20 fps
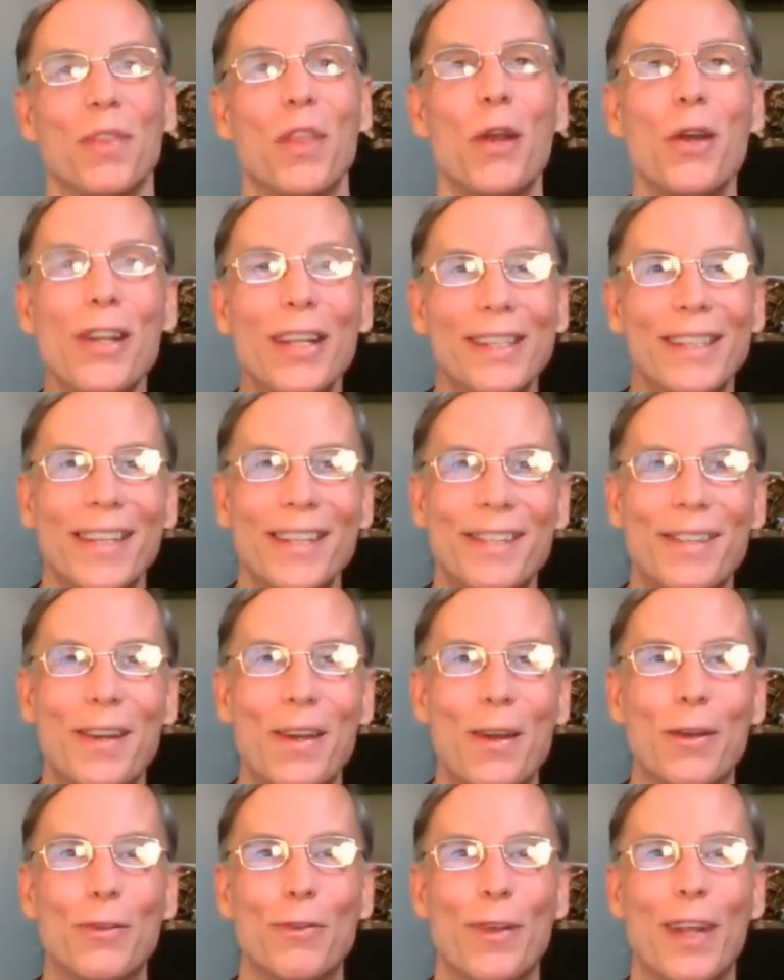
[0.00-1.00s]
thirty-six
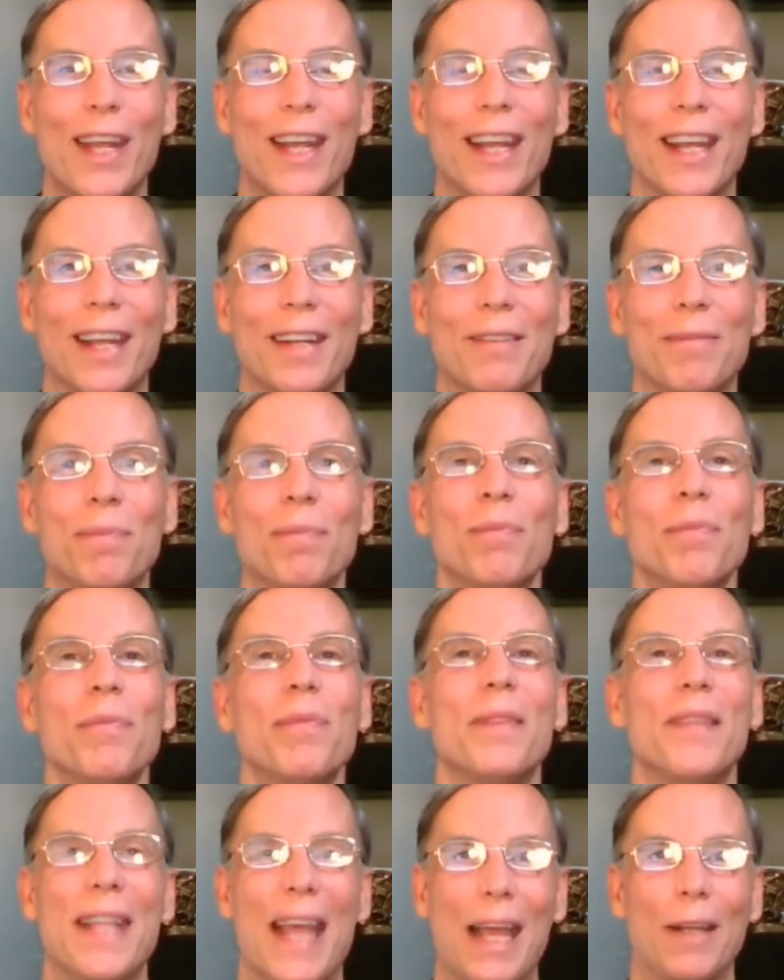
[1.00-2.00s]
years vegan,
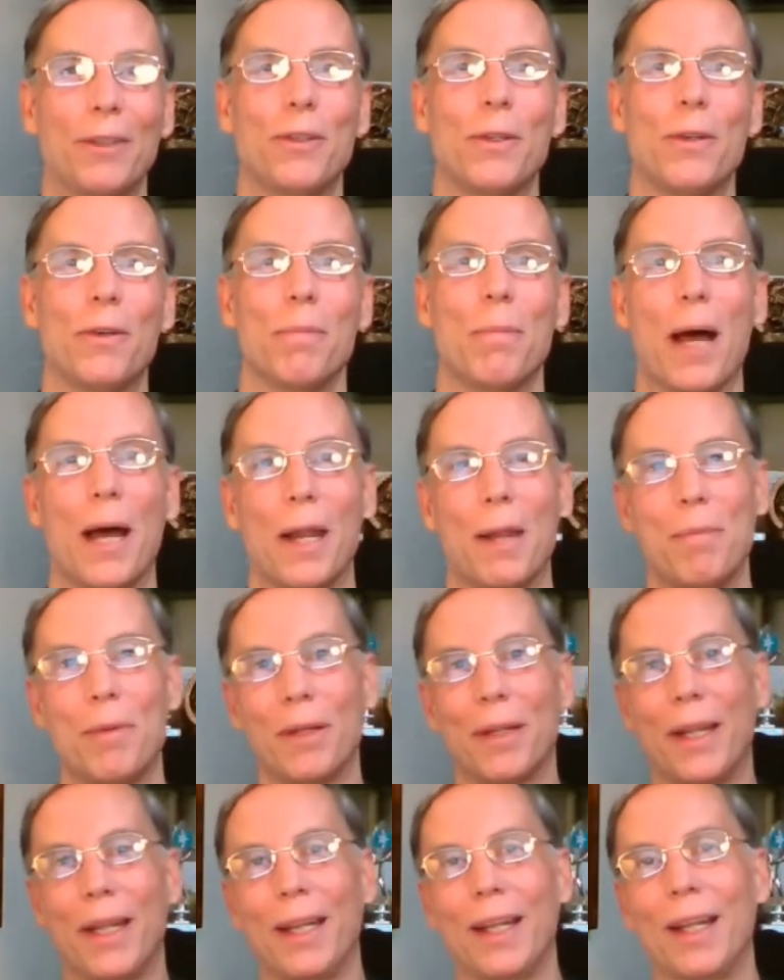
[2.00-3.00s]
national
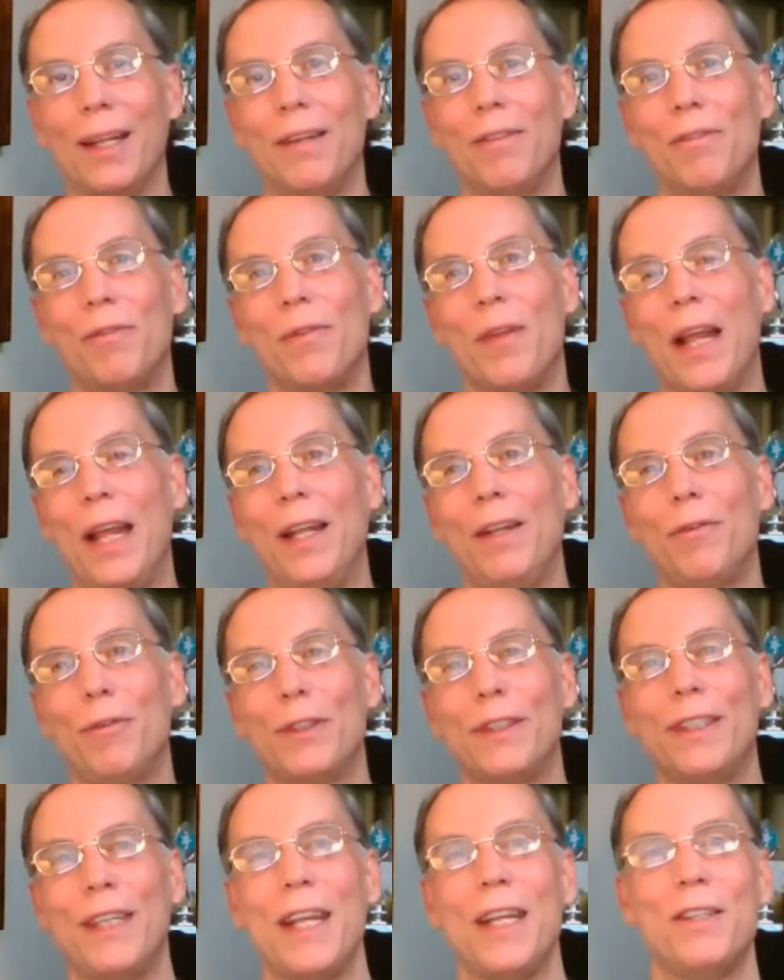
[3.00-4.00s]
bodybuilding and, and
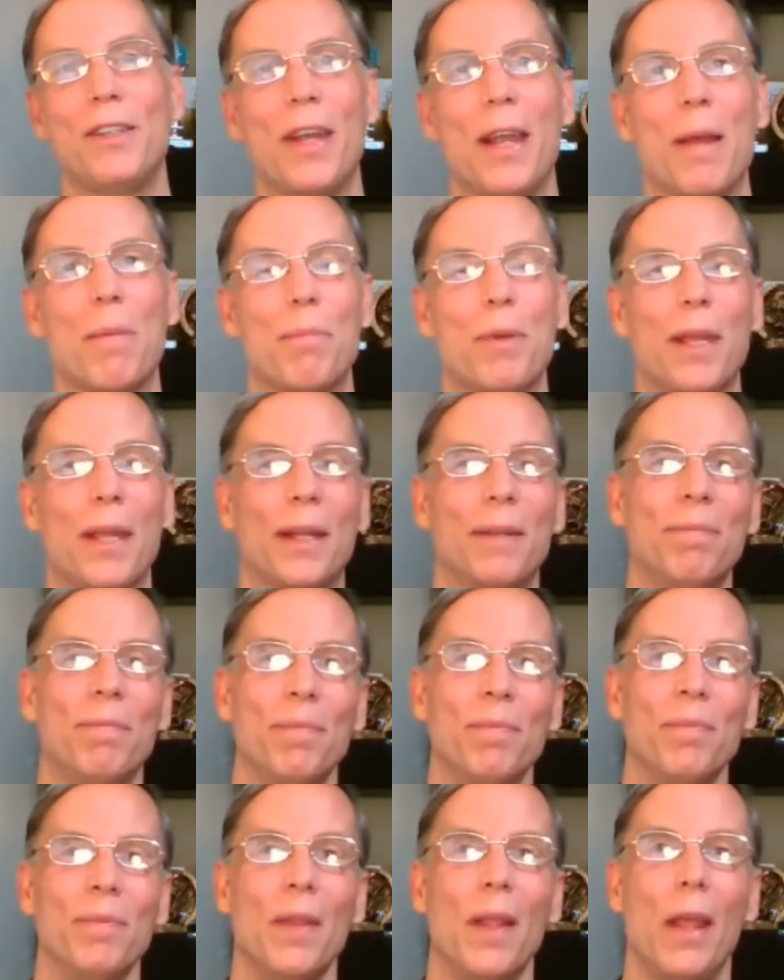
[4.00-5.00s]
physique champion,
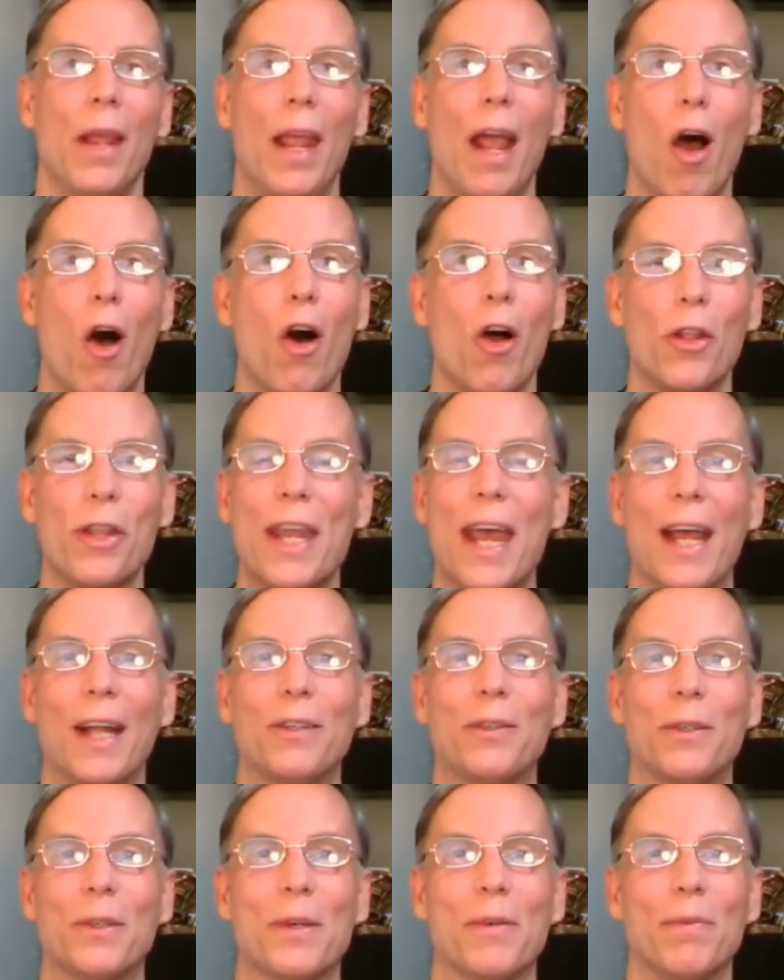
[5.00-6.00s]
all
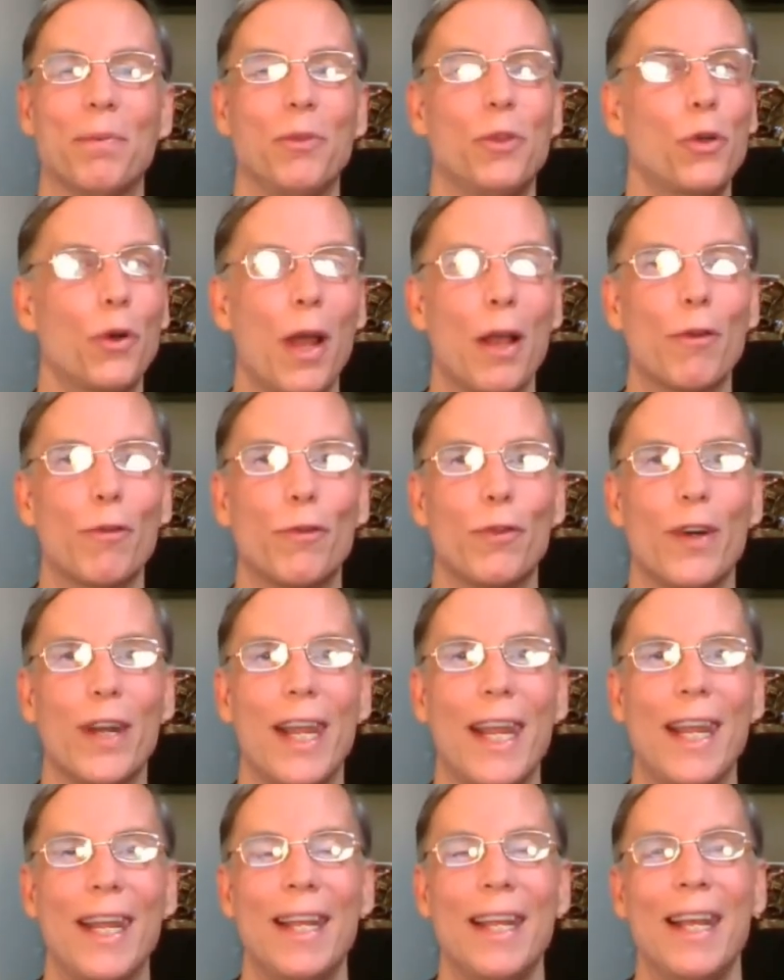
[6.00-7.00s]
natural,
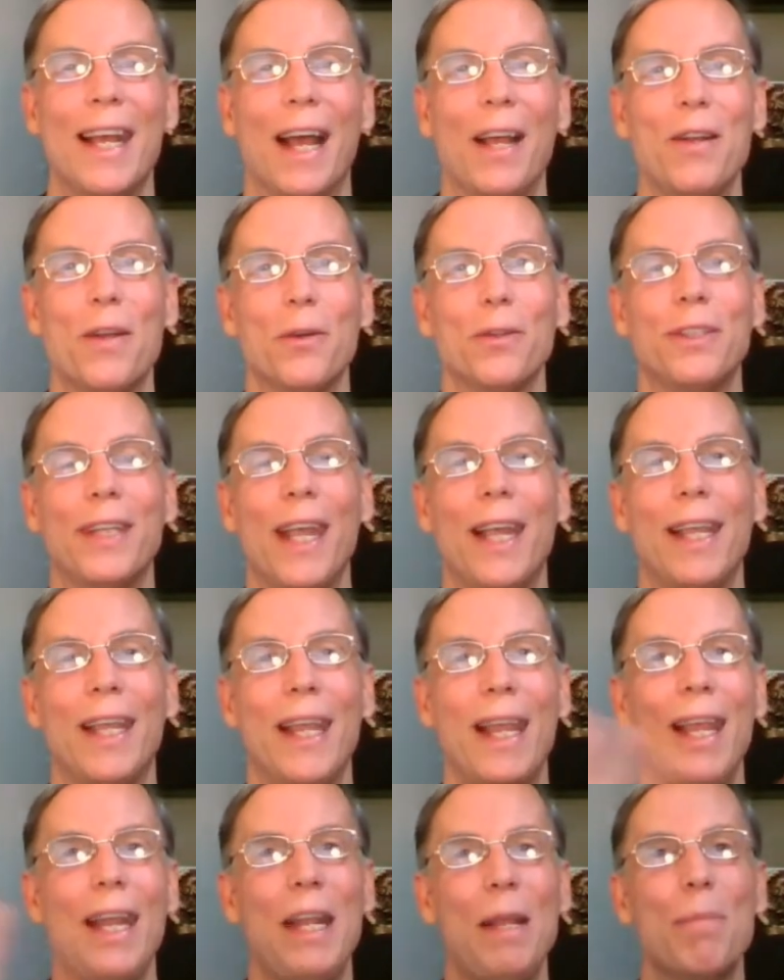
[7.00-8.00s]
drug-free. I don't take
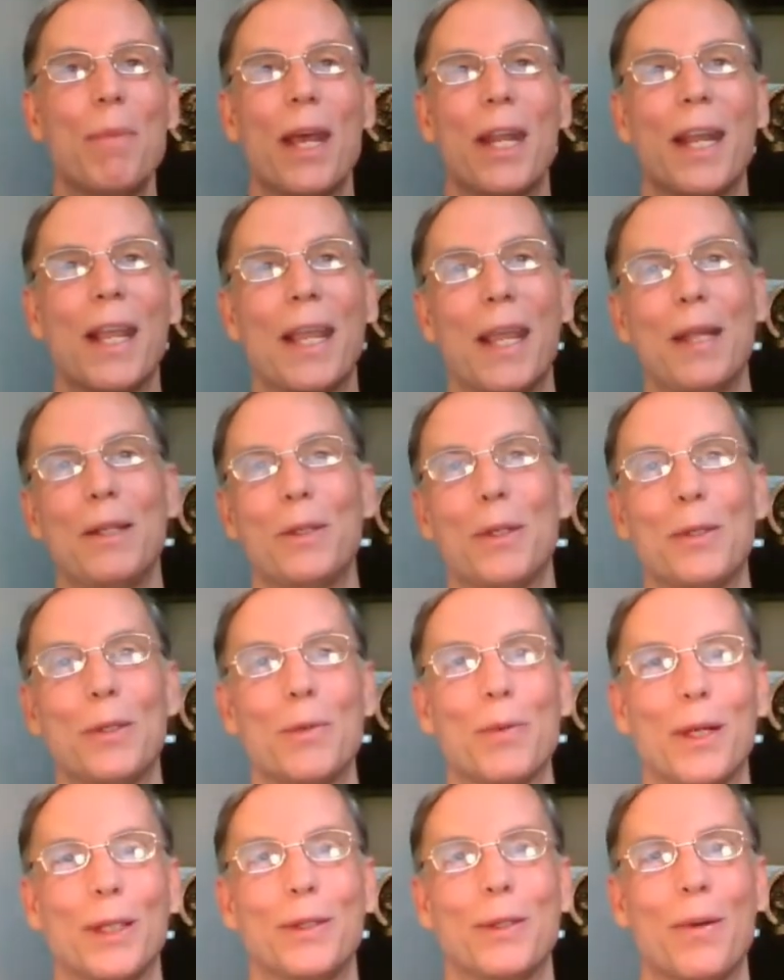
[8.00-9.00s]
any
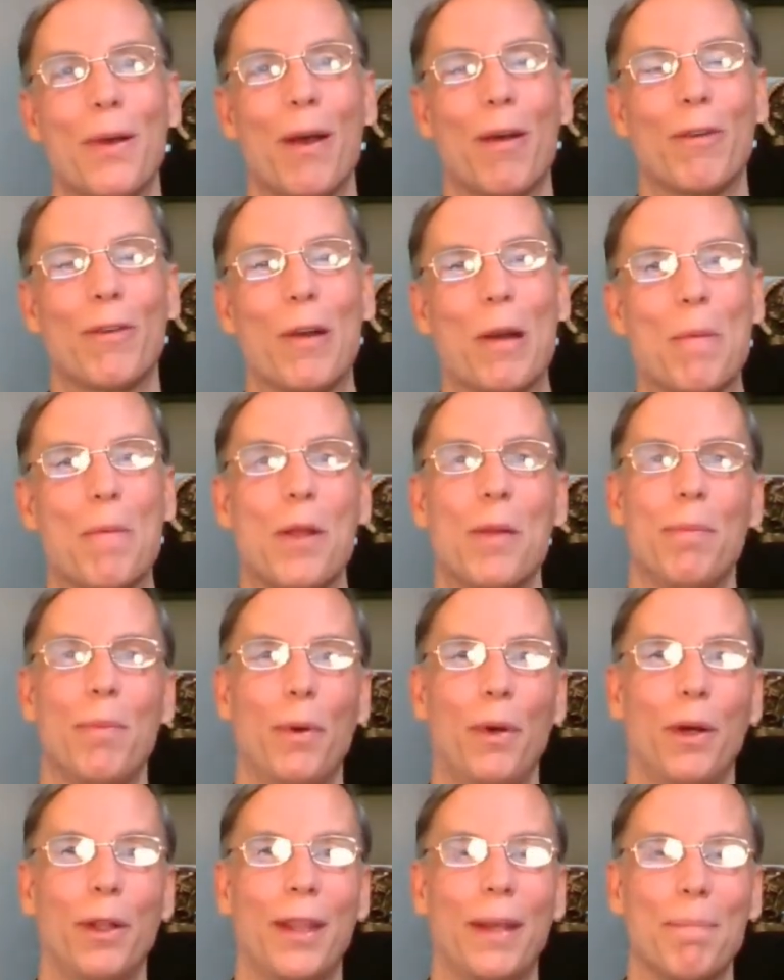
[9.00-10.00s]
medications whatsoever. I'm in
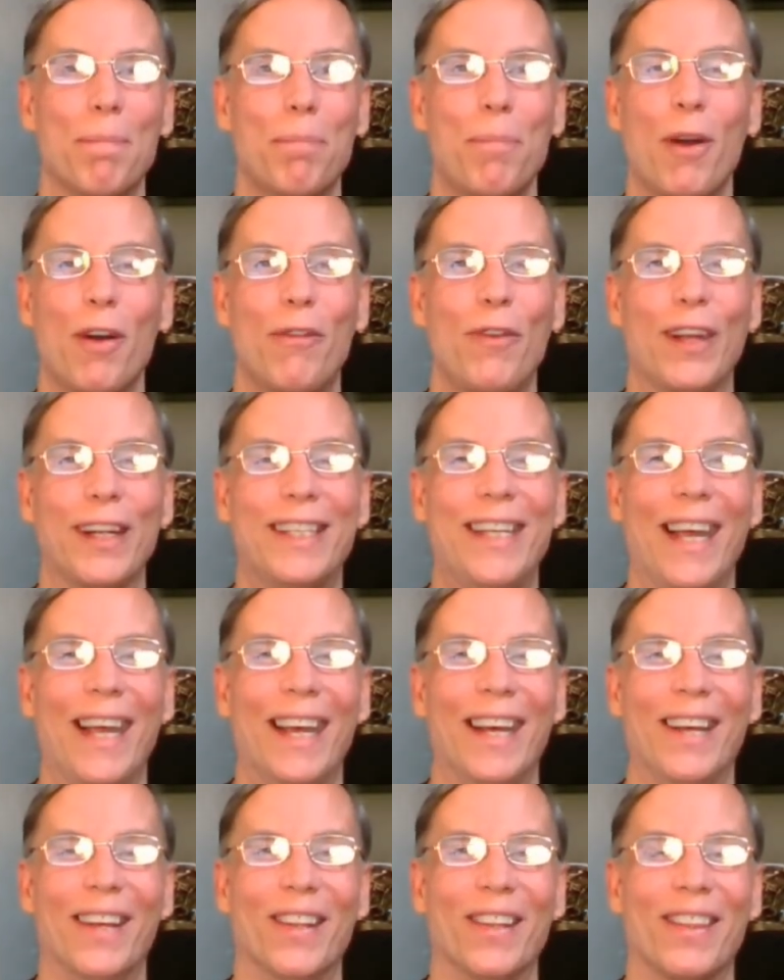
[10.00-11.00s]
perfect
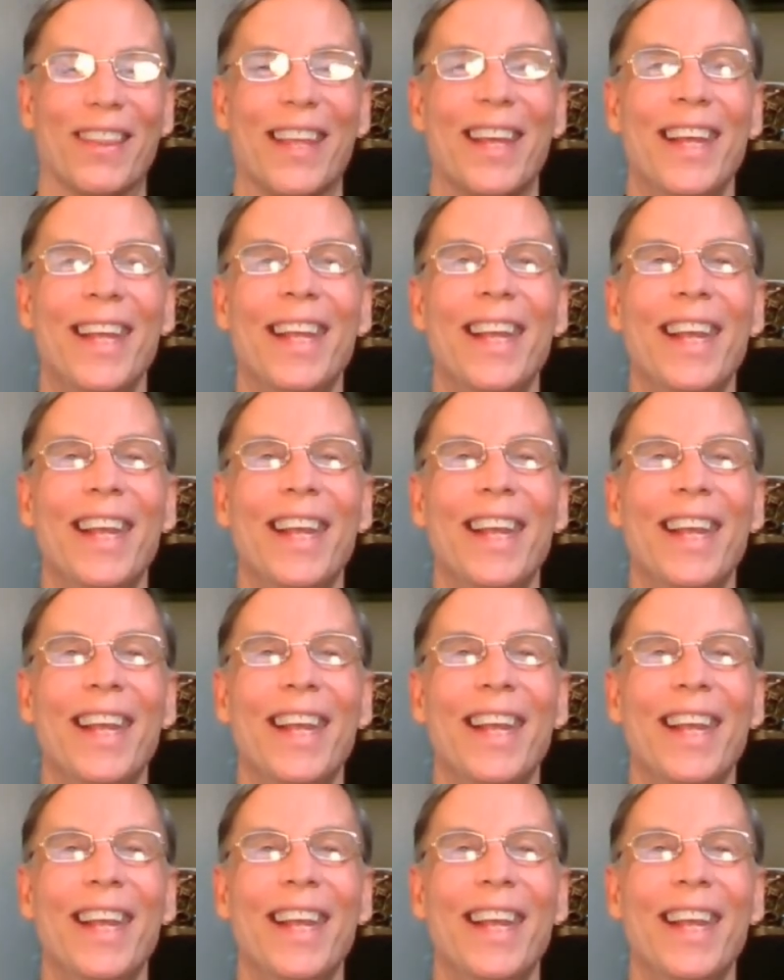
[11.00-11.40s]
health.